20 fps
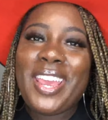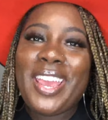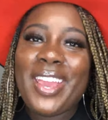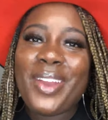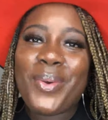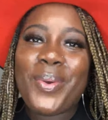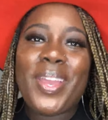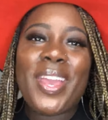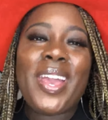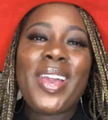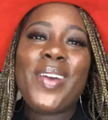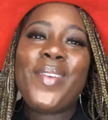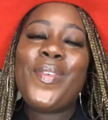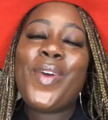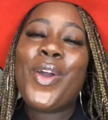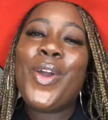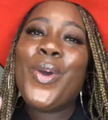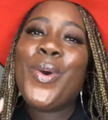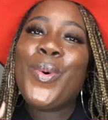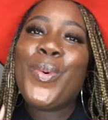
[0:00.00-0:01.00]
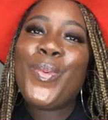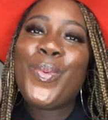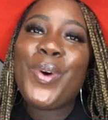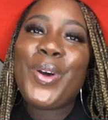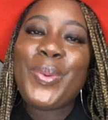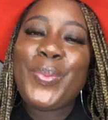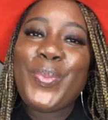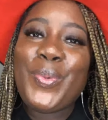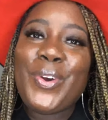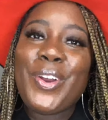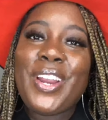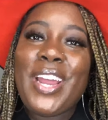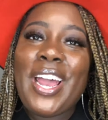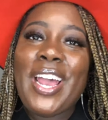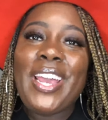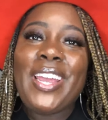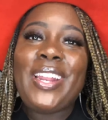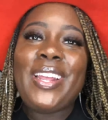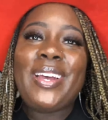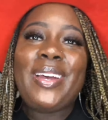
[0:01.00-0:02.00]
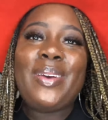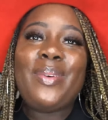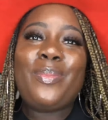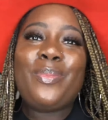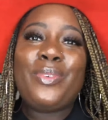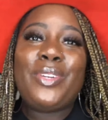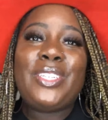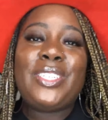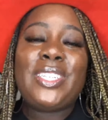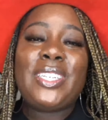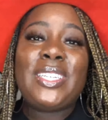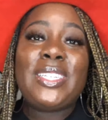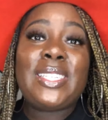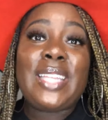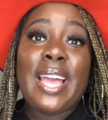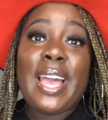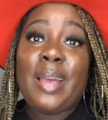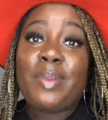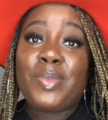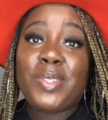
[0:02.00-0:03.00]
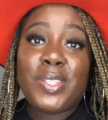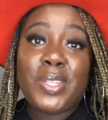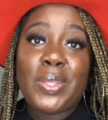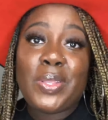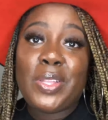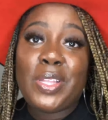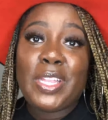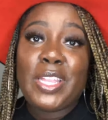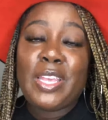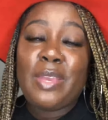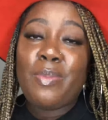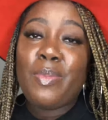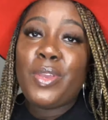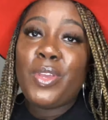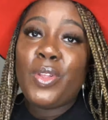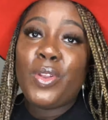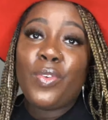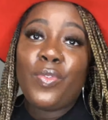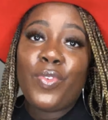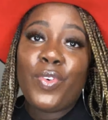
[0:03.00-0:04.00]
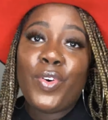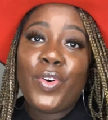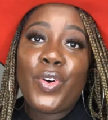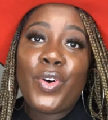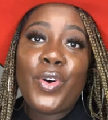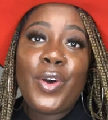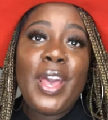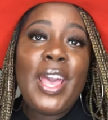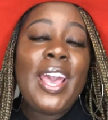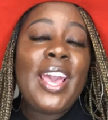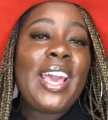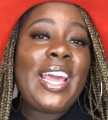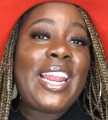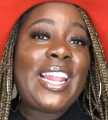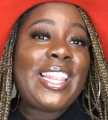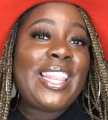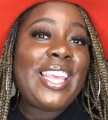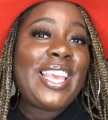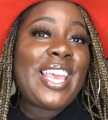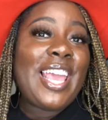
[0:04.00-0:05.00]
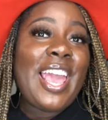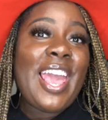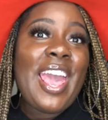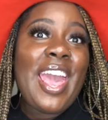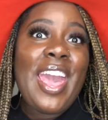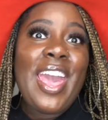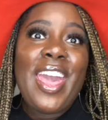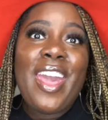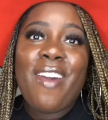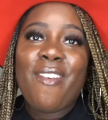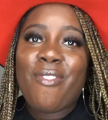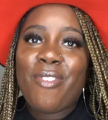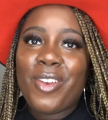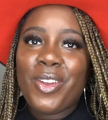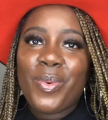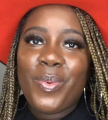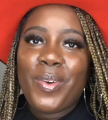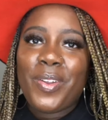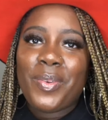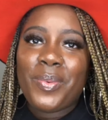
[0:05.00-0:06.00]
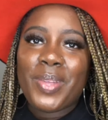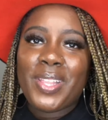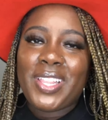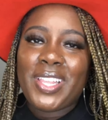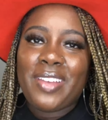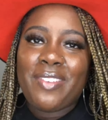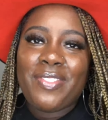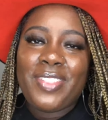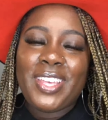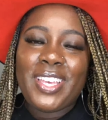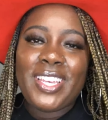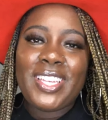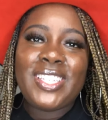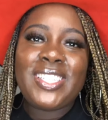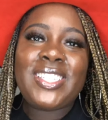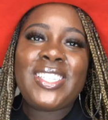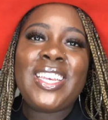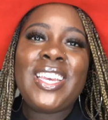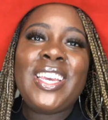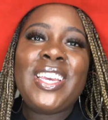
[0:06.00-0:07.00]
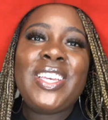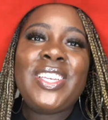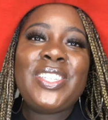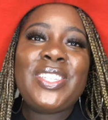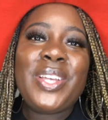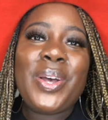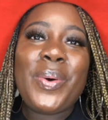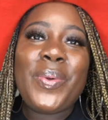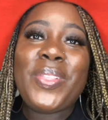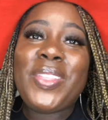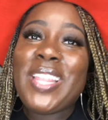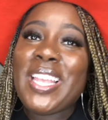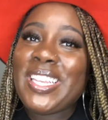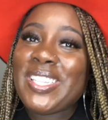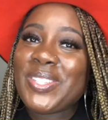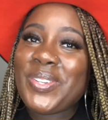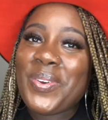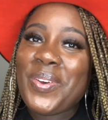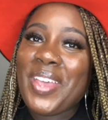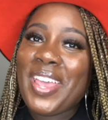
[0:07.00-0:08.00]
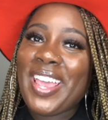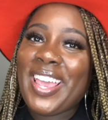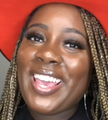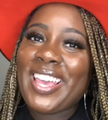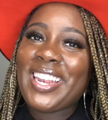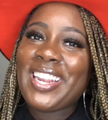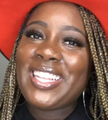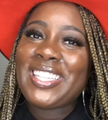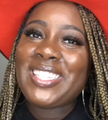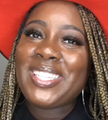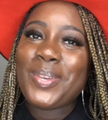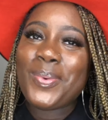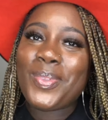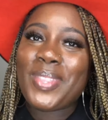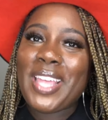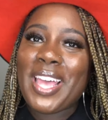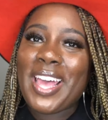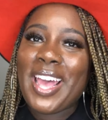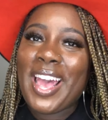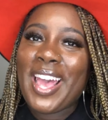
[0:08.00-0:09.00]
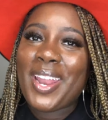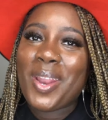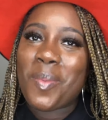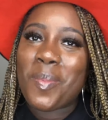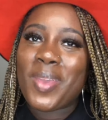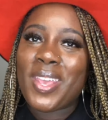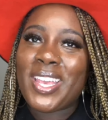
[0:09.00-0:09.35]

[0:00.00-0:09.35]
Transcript: yet. We have one more item, which is absolutely beautiful, and I think everyone will love this. So let's go ahead and see what that item